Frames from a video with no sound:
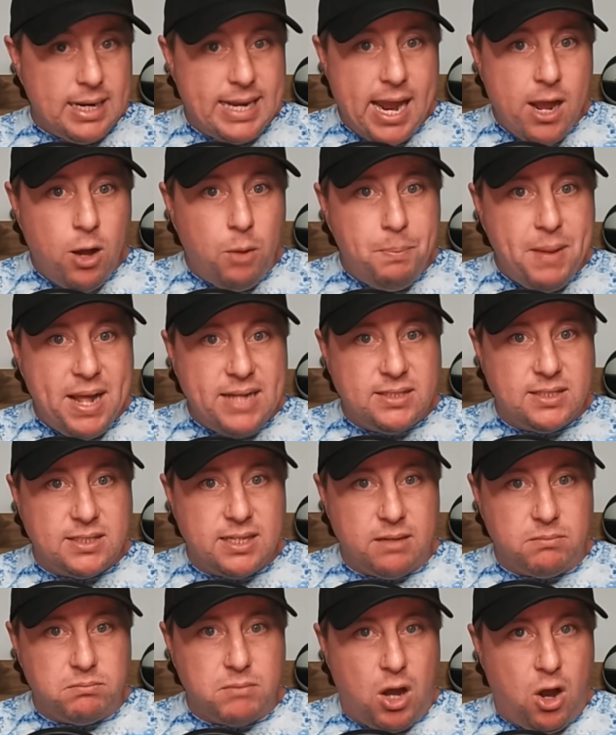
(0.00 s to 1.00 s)
Gail
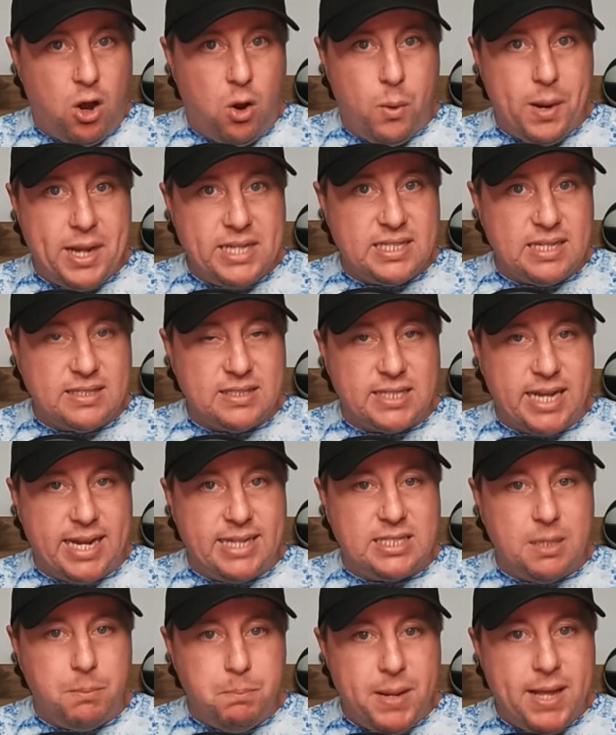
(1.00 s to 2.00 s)
Benson, always at
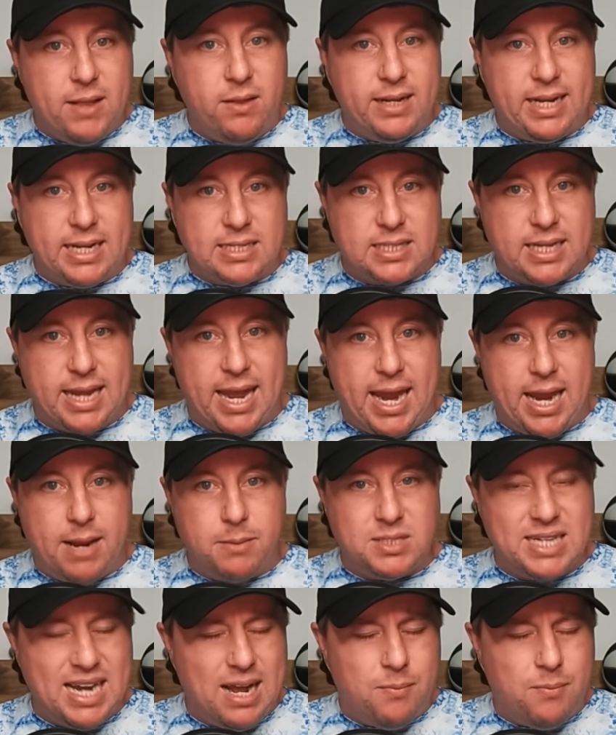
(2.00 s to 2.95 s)
Saints and Pelicans games.